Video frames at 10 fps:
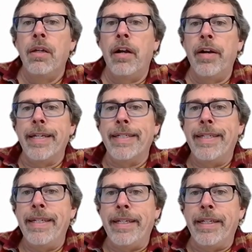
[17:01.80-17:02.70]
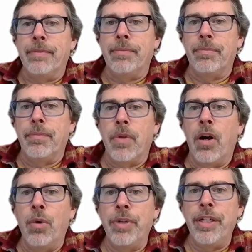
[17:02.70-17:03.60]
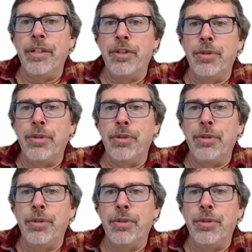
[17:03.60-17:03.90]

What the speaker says: All right, D. All we need to